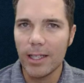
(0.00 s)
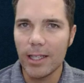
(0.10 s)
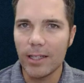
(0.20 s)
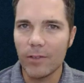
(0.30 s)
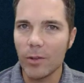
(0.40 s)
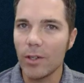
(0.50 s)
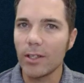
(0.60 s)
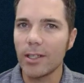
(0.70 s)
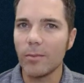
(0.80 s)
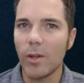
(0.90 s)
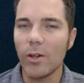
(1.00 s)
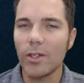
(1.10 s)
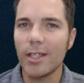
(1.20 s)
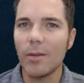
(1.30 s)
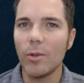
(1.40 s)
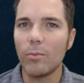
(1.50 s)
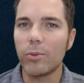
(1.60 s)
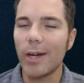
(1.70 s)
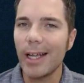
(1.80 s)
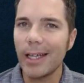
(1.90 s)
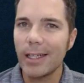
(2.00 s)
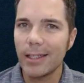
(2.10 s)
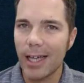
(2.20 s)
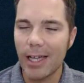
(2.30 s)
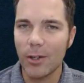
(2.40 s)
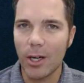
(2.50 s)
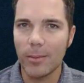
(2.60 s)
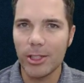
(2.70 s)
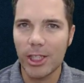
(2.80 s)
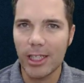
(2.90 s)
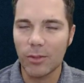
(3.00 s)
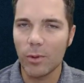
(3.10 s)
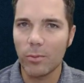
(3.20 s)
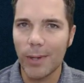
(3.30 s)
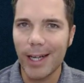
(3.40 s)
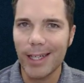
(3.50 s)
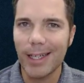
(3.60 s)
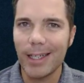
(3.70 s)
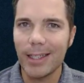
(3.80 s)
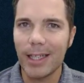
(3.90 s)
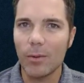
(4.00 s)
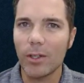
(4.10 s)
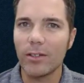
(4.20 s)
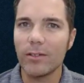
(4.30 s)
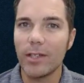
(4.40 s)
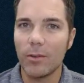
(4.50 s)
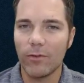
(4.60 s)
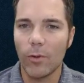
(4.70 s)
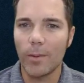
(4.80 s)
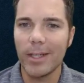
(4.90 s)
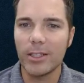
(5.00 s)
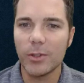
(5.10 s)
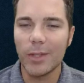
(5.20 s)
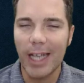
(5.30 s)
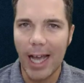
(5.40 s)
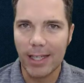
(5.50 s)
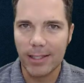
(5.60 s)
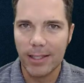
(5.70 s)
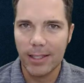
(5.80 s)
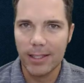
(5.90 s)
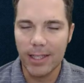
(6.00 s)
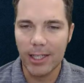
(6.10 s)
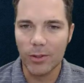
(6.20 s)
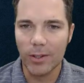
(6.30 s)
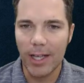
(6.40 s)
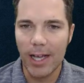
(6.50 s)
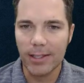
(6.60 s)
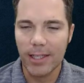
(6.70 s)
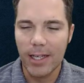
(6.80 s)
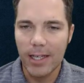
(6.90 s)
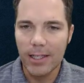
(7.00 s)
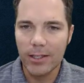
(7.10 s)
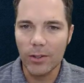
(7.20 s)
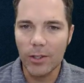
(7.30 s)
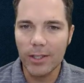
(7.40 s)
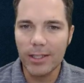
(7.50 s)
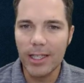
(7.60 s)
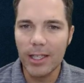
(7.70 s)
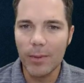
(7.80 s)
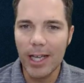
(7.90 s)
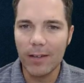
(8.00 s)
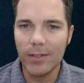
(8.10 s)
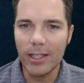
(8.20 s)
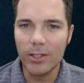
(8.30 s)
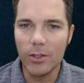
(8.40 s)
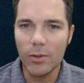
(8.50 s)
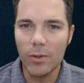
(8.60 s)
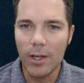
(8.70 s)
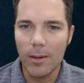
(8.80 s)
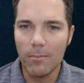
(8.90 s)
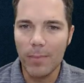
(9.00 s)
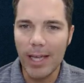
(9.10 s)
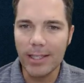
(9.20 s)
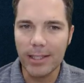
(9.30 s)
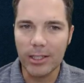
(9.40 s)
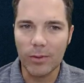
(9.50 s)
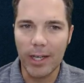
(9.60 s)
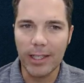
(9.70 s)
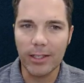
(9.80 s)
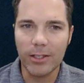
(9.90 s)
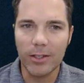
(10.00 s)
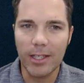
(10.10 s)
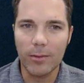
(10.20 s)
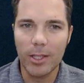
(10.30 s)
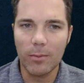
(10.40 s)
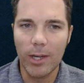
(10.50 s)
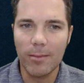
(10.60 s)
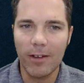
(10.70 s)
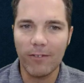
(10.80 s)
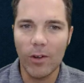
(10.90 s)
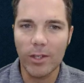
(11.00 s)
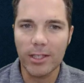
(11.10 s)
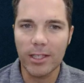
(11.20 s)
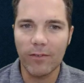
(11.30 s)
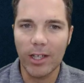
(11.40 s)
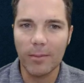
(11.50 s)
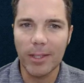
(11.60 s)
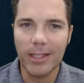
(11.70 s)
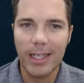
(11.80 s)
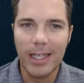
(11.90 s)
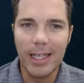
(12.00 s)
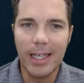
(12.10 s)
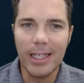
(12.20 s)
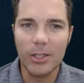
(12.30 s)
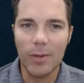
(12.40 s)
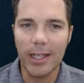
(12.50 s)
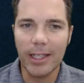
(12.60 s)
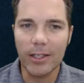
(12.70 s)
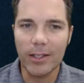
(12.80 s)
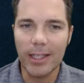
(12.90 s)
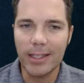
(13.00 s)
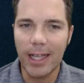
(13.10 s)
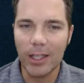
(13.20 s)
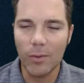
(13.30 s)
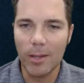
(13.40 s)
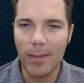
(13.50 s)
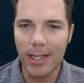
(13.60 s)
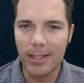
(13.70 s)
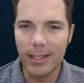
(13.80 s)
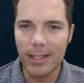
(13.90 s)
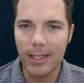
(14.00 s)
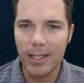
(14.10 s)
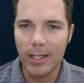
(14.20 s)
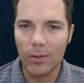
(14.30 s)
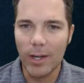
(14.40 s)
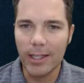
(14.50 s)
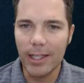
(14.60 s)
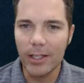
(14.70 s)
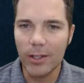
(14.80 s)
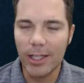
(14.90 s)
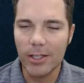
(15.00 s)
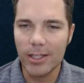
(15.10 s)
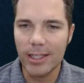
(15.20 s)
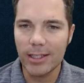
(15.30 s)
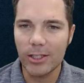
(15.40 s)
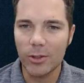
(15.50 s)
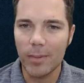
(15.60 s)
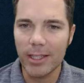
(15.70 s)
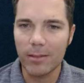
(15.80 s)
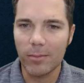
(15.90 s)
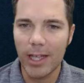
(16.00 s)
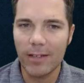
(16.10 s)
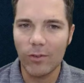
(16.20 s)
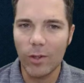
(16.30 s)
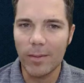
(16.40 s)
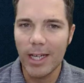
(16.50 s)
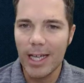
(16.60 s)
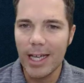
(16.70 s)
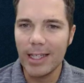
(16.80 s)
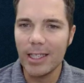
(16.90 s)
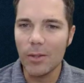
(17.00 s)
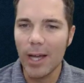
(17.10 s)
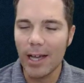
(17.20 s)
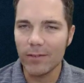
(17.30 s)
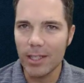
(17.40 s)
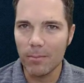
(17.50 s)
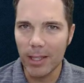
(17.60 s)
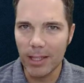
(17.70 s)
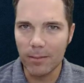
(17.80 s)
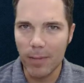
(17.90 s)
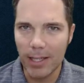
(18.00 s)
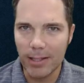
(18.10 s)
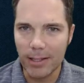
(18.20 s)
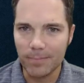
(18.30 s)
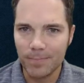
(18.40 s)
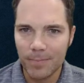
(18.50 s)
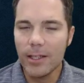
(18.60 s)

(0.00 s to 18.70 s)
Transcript: And if you cook them longer, they will break, the hydrocarbon chains will break, and they will form into gas, natural gas. So you can see that we have the two basins right here. So the primary focus of development is right here, the Delaware Basin right here. Here's the Central Basin Platform, and then you have the Midland Basin.